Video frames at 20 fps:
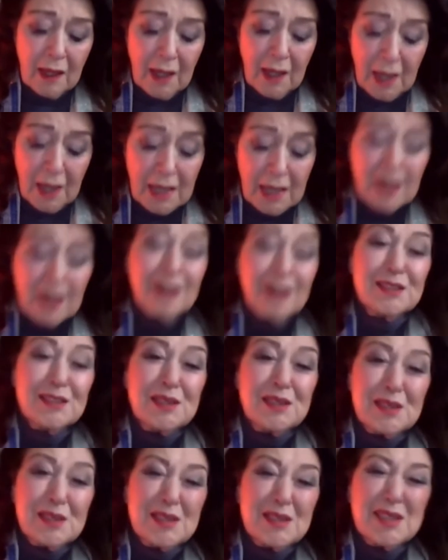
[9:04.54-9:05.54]
They
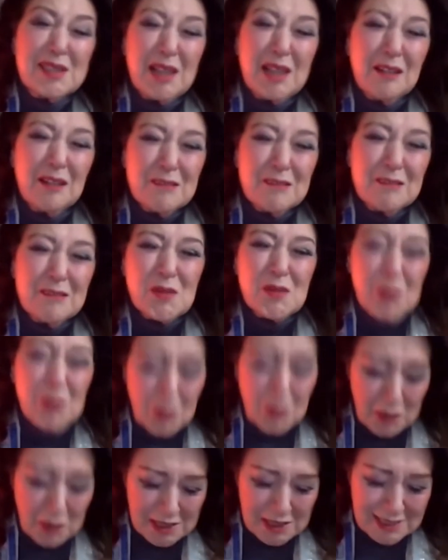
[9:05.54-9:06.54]
ourselves
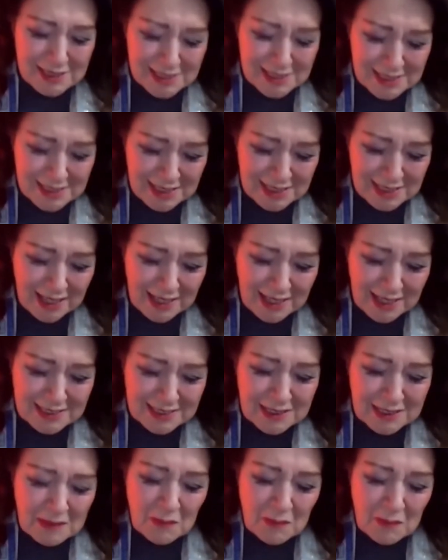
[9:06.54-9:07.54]
when we decide
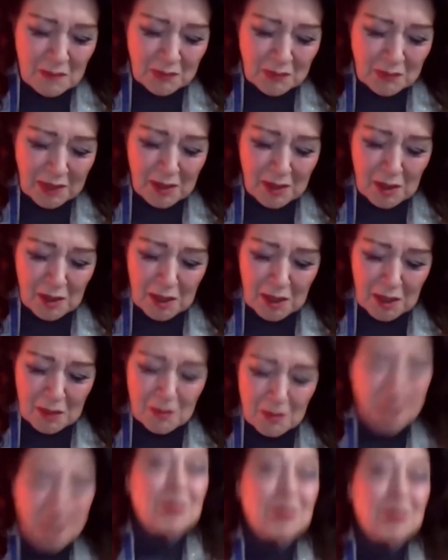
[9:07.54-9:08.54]
uh,
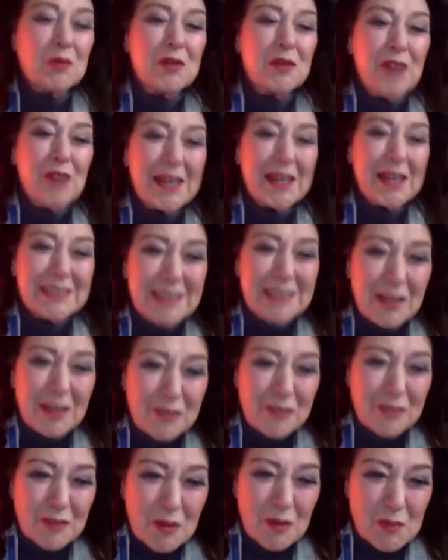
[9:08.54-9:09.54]
maybe we've had enough
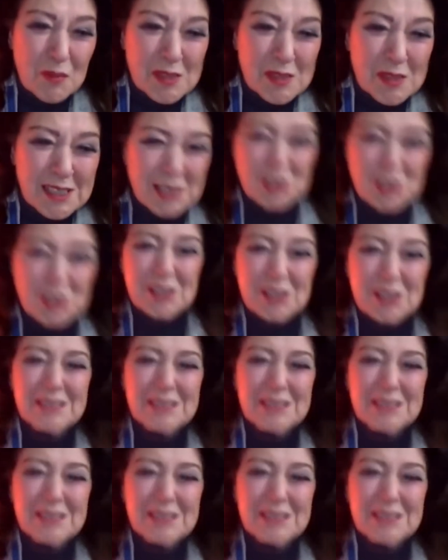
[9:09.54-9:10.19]
of a position.